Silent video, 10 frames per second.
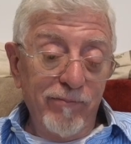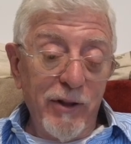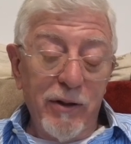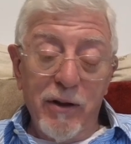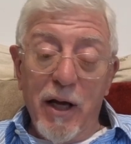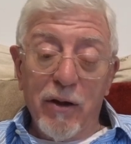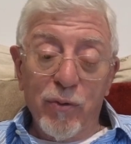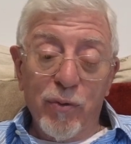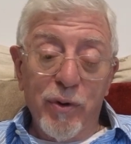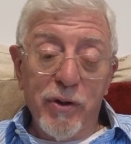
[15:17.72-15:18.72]
Didn't like
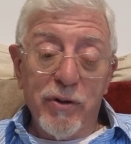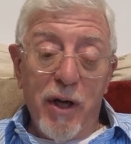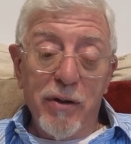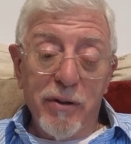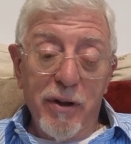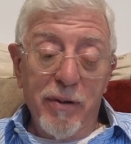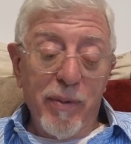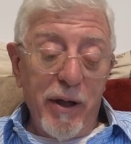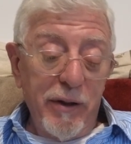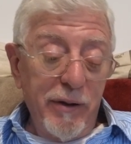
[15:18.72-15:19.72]
to criticize
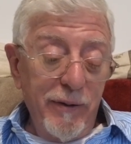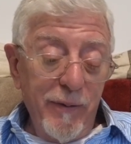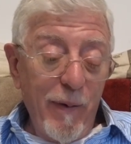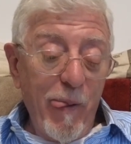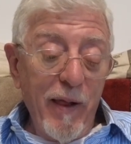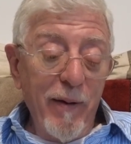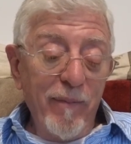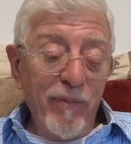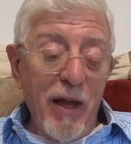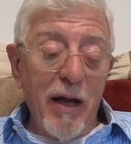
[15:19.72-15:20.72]
anybody.
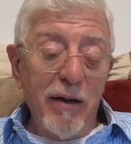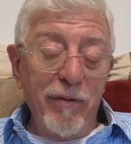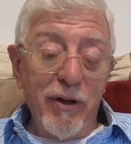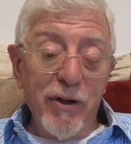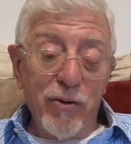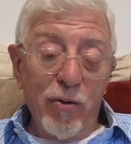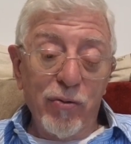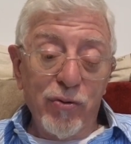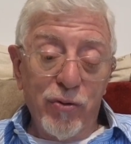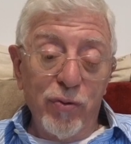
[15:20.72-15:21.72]
Not even his
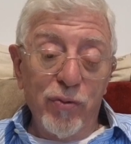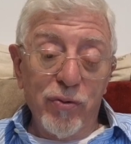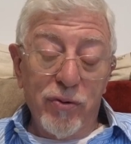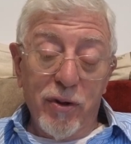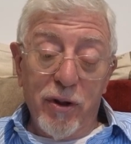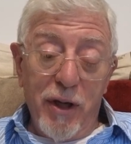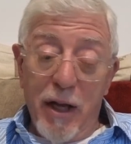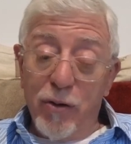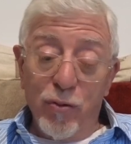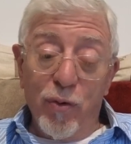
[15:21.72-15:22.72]
own students that he
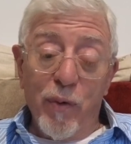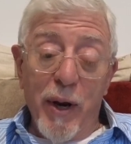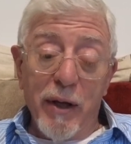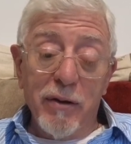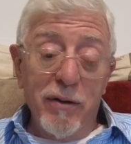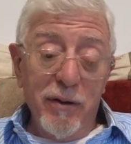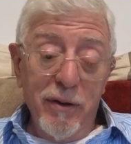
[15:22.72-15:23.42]
had to grade.